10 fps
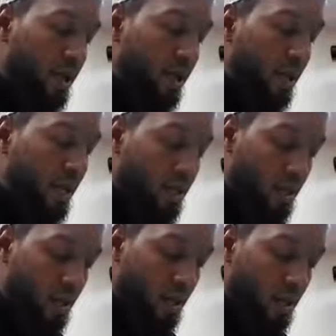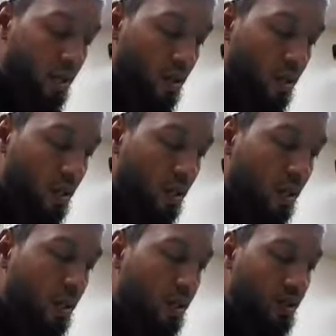And
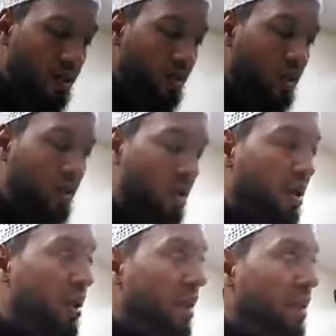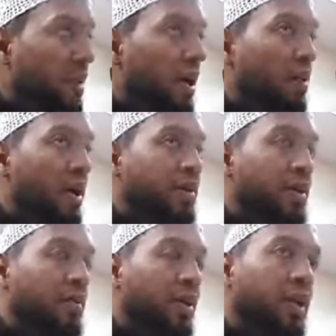again, anybody who has
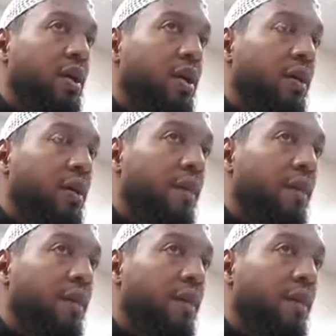the ability